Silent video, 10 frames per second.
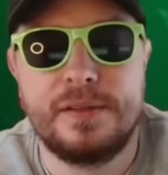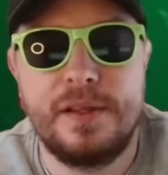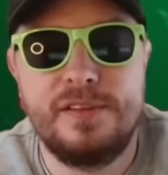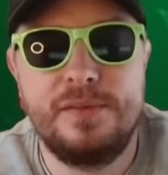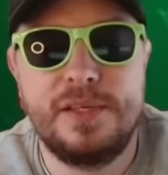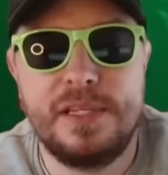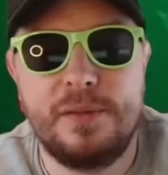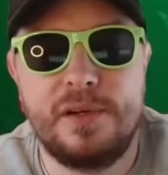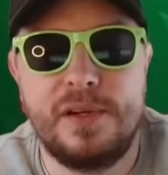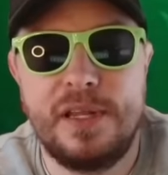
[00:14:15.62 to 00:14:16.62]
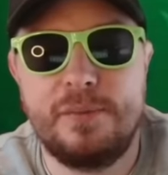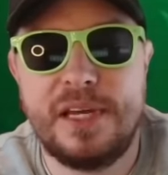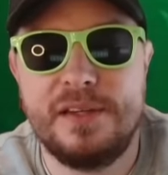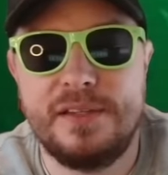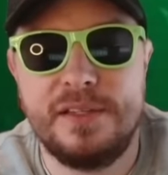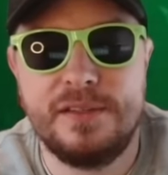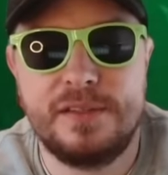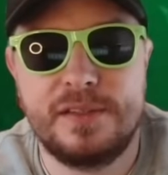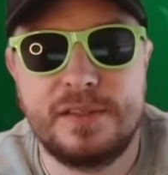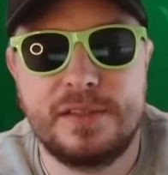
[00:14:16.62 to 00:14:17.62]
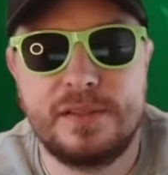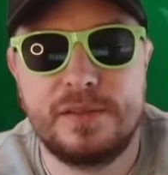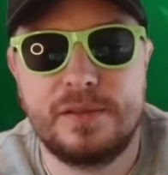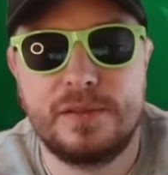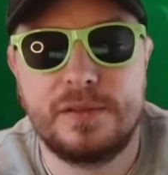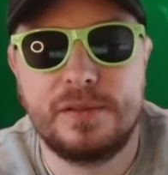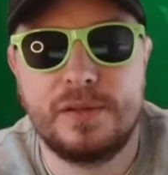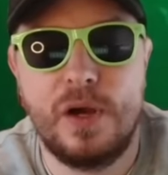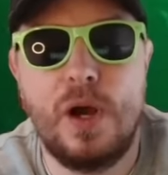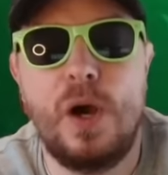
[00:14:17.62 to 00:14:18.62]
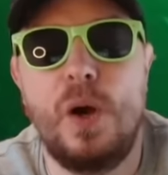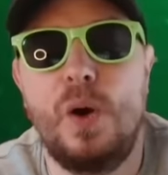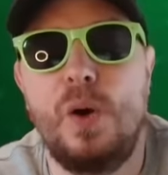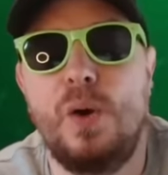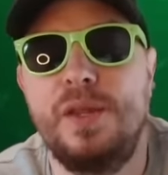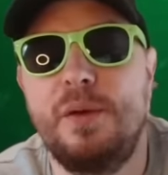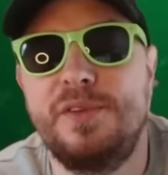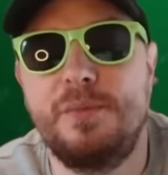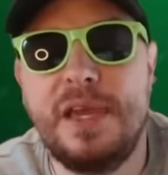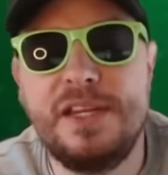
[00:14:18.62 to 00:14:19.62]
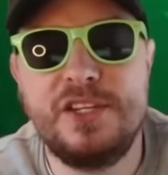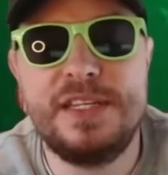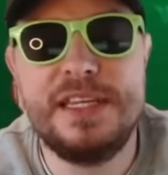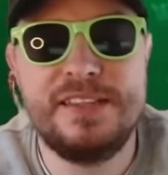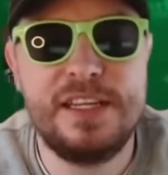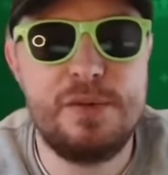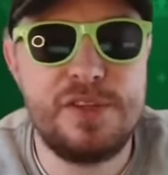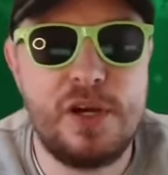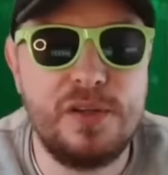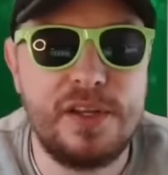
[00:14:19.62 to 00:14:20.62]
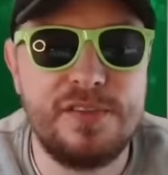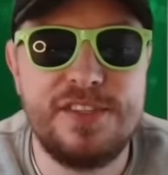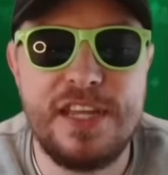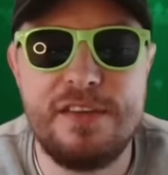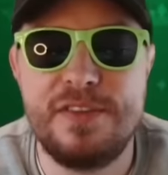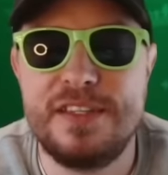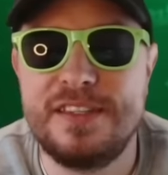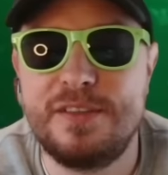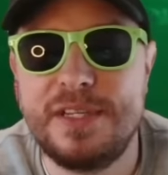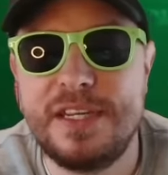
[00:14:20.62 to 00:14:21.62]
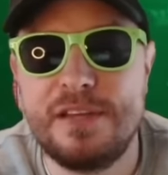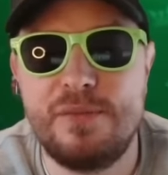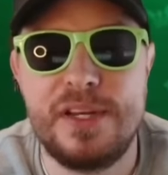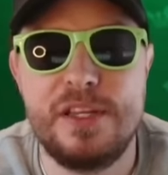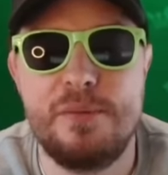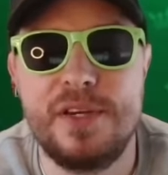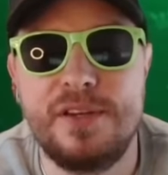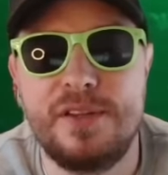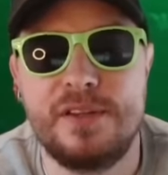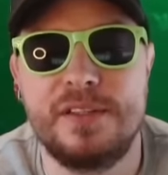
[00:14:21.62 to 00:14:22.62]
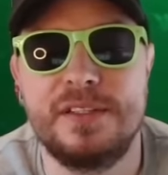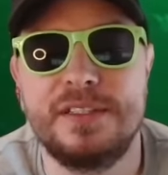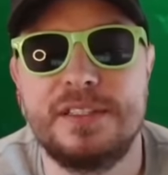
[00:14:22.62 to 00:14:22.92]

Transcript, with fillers: Don't seem to get them another minor tease. Oh, there was a major tease, and there was a whole lot of 7s. We didn't have one in the middle.